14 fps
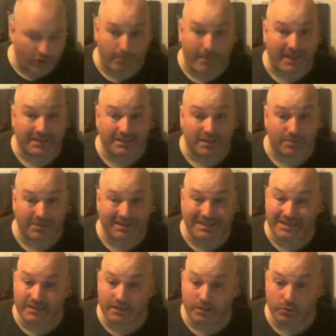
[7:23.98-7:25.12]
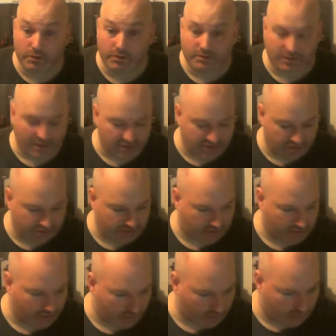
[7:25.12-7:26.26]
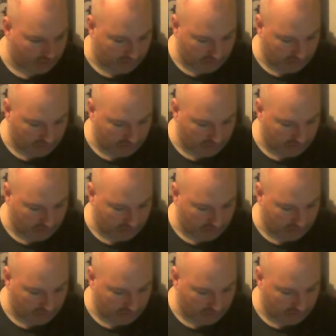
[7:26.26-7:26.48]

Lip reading: meant to be detailed, it's just a cute little